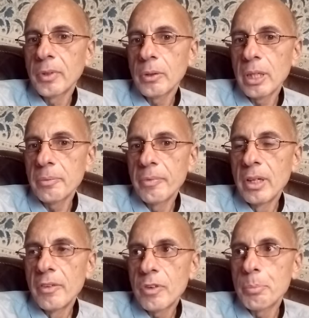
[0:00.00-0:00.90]
Right?
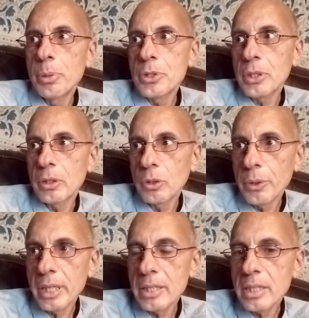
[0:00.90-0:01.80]
From
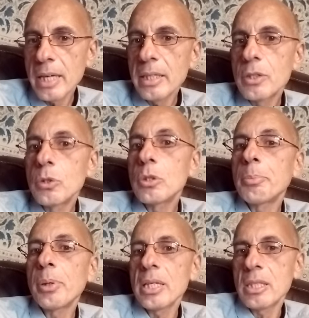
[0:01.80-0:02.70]
persecutory anxiety to
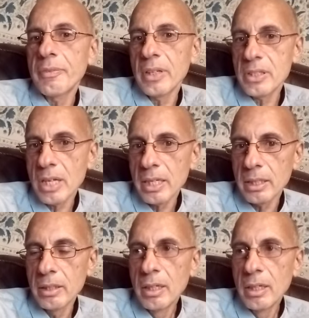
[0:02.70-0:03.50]
depressive anxiety,